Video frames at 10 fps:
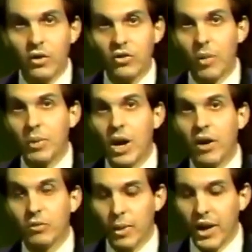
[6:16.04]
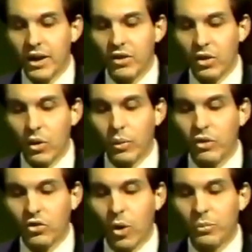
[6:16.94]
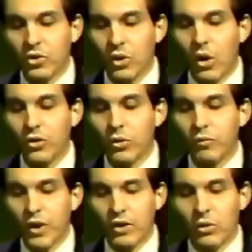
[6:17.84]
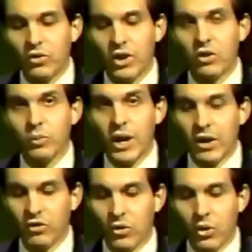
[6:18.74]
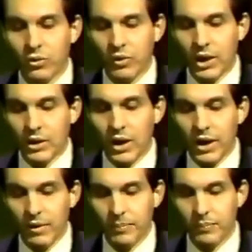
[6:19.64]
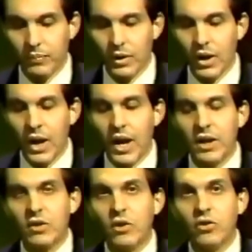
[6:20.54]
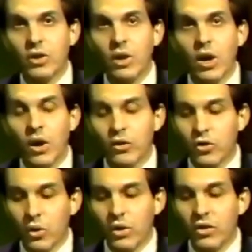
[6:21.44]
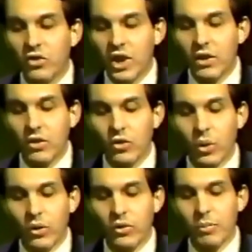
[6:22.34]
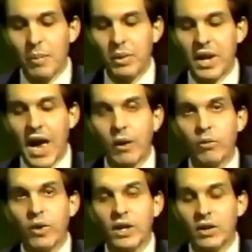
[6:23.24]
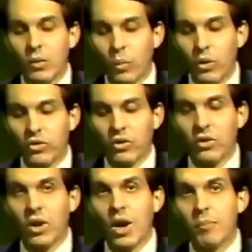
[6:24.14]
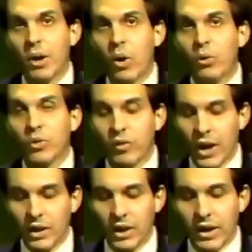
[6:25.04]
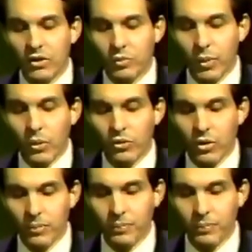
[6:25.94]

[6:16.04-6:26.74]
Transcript: Some cosmetic and deodorant soaps can also affect your skin's reaction to ultraviolet light. In addition, certain skin disorders may be aggravated and worsened by ultraviolet light exposure.